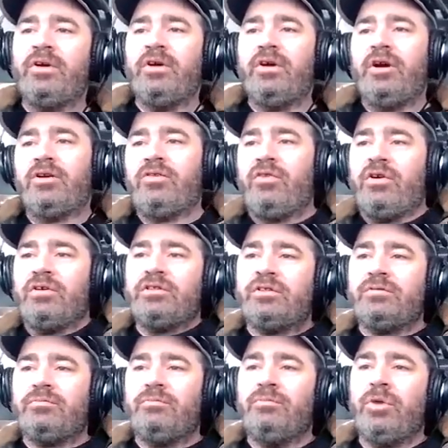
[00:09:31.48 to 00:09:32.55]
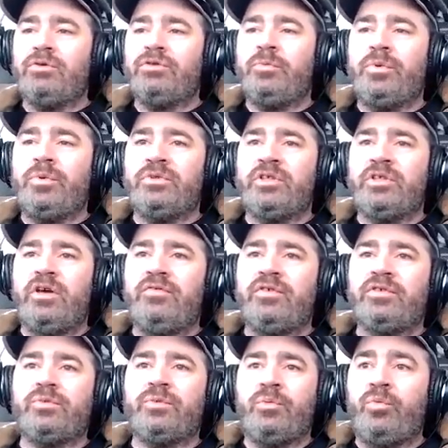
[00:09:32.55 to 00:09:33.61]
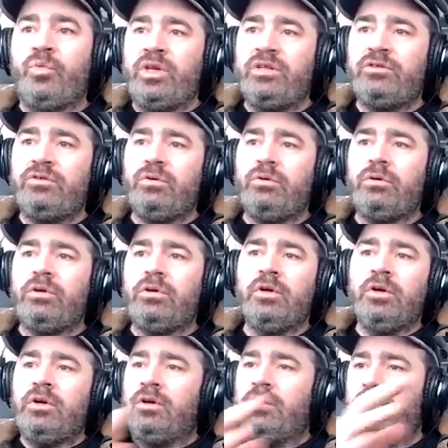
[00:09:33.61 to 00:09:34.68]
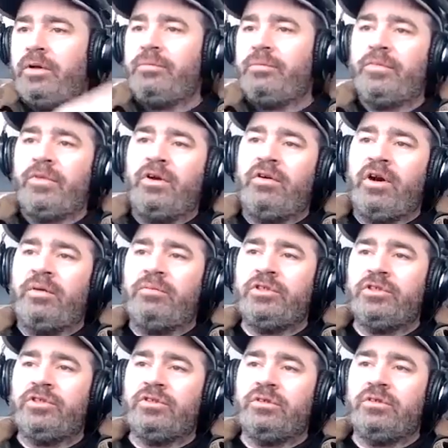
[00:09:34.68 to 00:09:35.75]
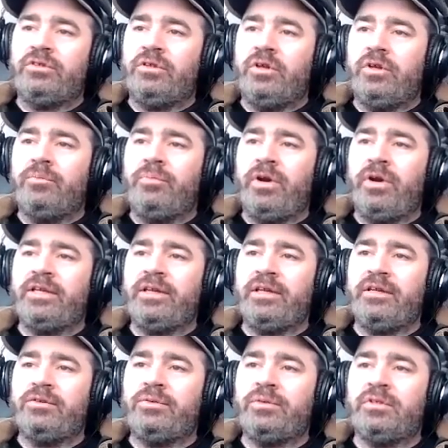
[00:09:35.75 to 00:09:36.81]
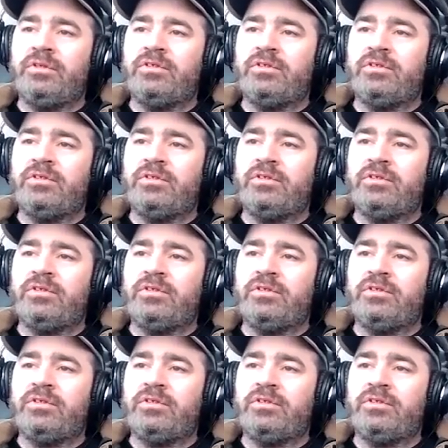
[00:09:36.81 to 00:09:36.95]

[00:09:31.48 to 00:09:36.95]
across multiple servers when we talk, or I'm just sort of doing breakdowns to the